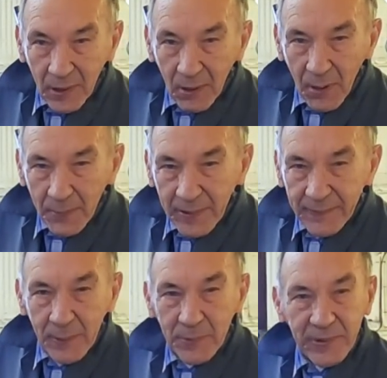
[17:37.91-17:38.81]
you know, I mean,
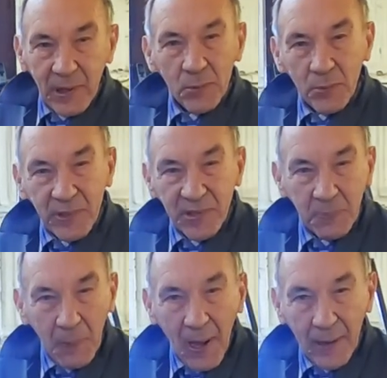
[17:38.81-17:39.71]
if there was a little
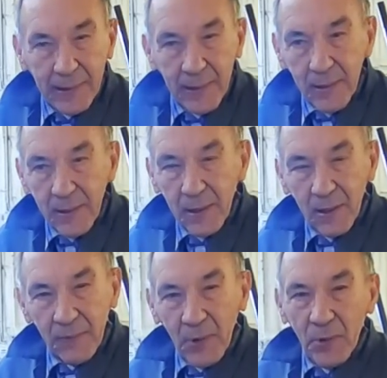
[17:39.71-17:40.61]
display
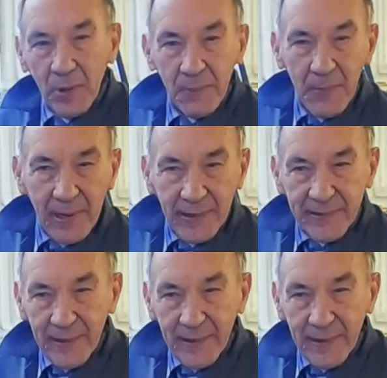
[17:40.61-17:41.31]
of early Mini